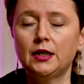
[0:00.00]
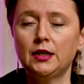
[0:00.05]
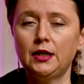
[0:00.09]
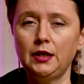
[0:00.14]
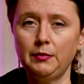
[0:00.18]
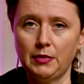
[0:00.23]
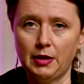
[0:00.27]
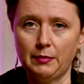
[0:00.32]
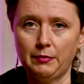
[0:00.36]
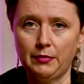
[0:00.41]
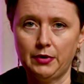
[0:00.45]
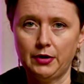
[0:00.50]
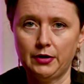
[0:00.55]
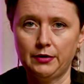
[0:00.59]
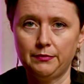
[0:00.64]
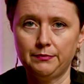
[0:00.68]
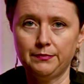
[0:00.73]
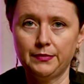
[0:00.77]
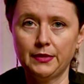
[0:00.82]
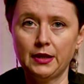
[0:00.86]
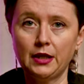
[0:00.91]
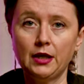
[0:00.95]
Remember,
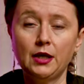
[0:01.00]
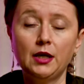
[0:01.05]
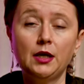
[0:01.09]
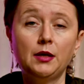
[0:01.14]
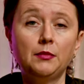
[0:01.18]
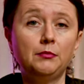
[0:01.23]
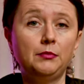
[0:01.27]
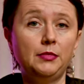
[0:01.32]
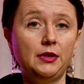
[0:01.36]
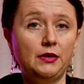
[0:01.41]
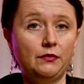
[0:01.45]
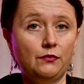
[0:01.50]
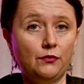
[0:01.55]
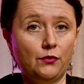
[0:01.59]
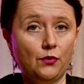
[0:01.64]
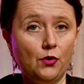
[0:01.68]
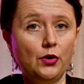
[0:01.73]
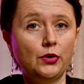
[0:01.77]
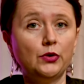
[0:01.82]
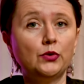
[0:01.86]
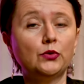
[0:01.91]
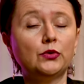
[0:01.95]

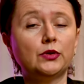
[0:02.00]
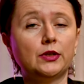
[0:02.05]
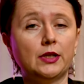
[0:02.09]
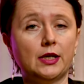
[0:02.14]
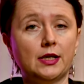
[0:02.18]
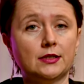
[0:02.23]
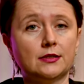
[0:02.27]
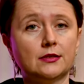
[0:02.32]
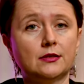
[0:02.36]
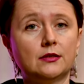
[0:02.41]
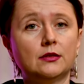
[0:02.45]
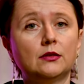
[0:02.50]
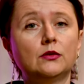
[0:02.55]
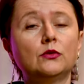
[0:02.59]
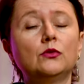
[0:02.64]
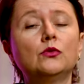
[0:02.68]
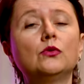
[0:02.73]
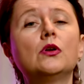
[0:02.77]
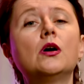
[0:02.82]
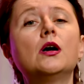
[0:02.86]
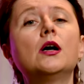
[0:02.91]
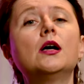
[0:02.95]
before you test,
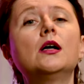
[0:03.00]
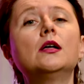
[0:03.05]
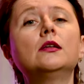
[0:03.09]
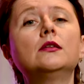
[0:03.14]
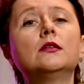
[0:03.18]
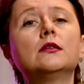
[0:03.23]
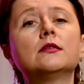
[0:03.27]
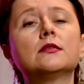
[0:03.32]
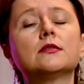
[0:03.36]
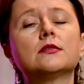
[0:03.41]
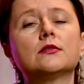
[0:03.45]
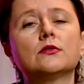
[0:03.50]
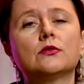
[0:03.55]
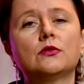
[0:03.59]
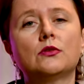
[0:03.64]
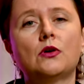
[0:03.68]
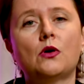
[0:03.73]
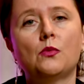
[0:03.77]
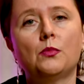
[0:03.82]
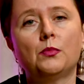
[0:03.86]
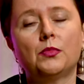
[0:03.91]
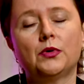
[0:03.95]
do not
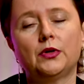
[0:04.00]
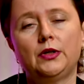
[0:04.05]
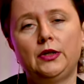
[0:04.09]
stop